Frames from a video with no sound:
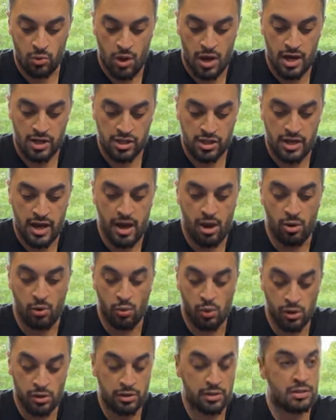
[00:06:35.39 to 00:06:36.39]
wash and how it
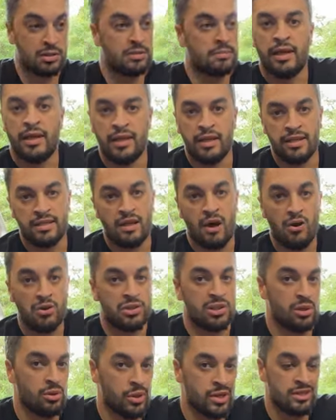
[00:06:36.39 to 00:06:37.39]
works, it is
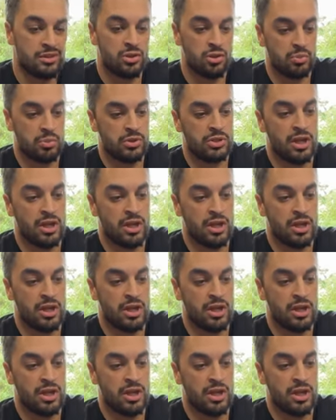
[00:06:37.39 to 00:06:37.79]
also a super